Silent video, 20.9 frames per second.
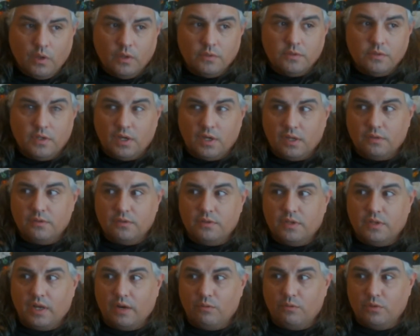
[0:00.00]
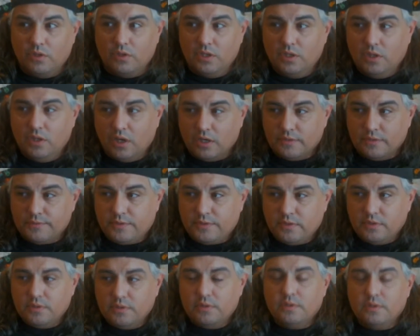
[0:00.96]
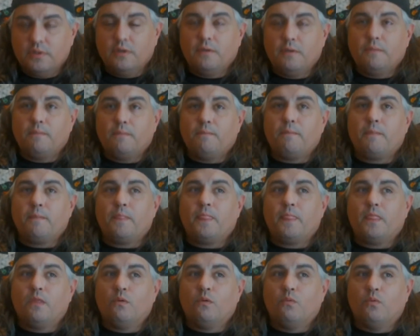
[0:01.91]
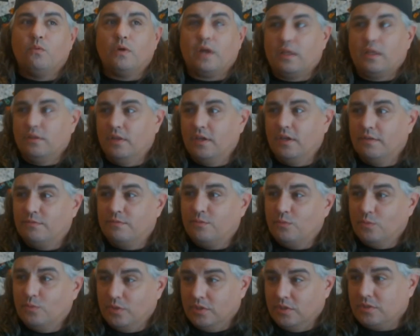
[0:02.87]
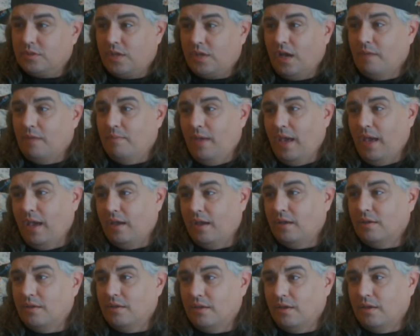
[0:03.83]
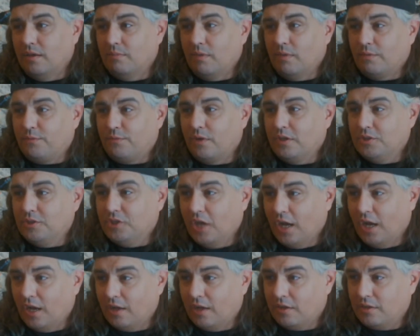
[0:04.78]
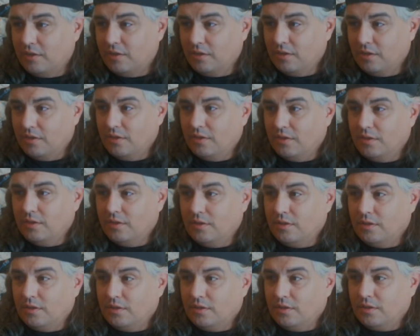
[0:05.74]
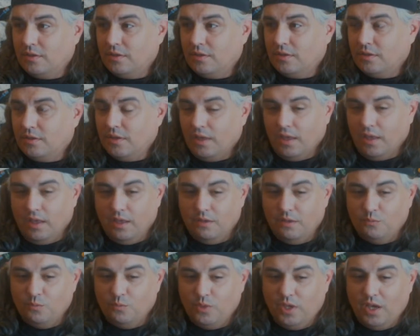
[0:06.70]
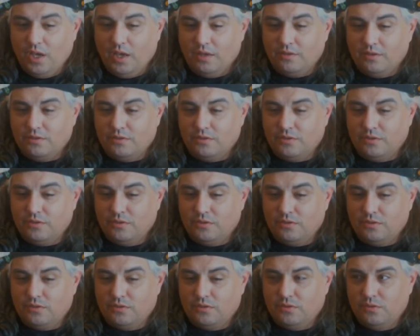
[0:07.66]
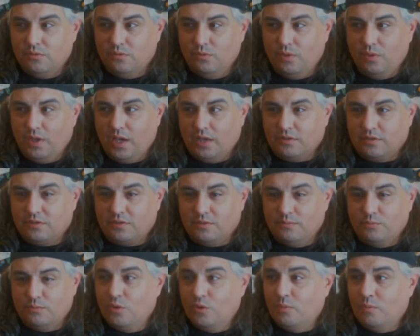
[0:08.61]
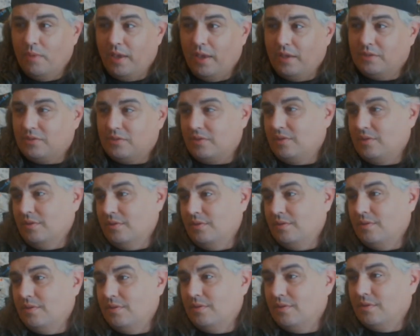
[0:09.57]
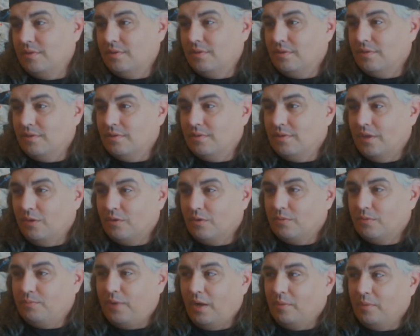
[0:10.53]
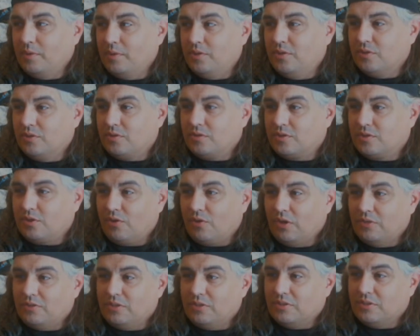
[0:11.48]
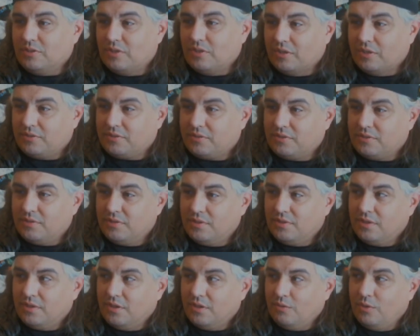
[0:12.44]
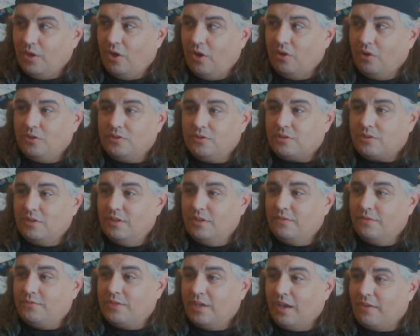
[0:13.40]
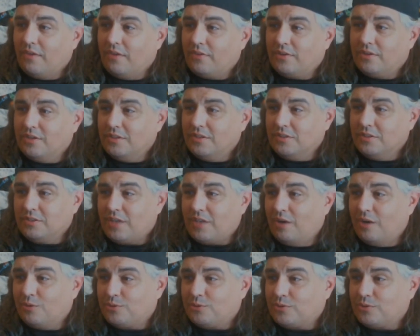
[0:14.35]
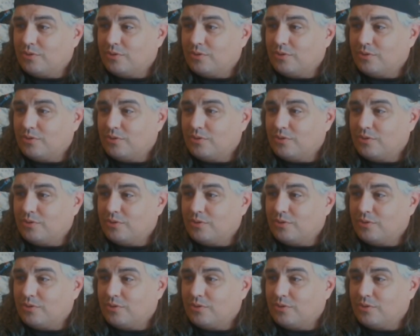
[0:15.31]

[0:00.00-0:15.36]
that I really loved when I lived with this guy Matt and my friend John, and we had some roommates that were probably just as crazy as us, and we all used to live together in this house.